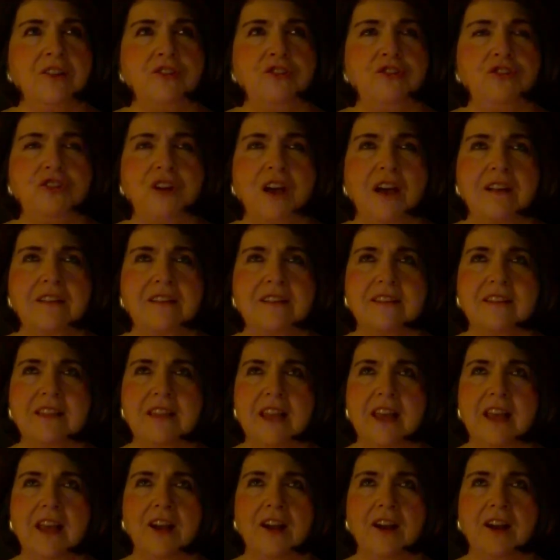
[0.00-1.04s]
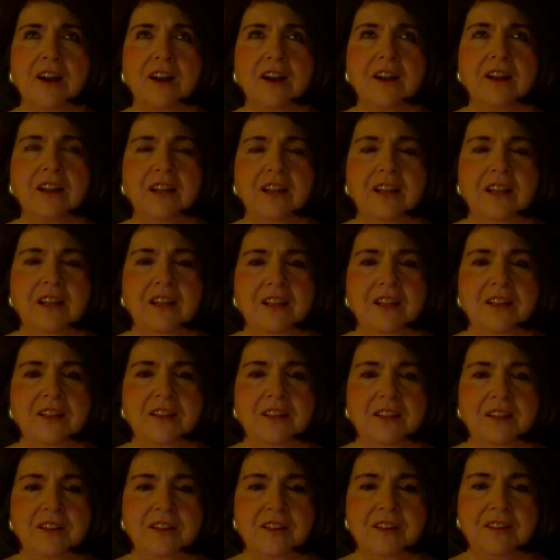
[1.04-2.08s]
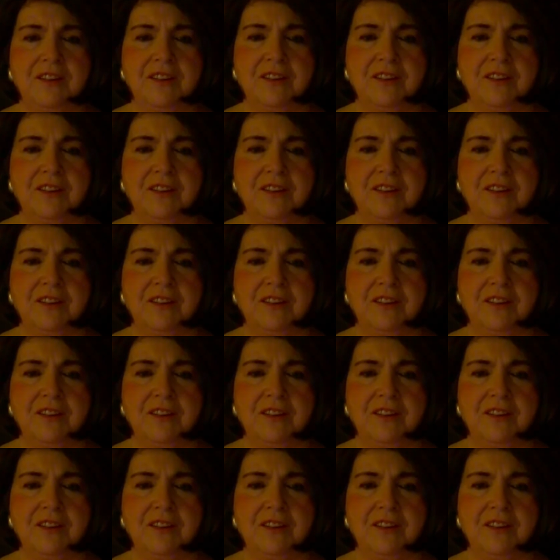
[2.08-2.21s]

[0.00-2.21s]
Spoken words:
just there to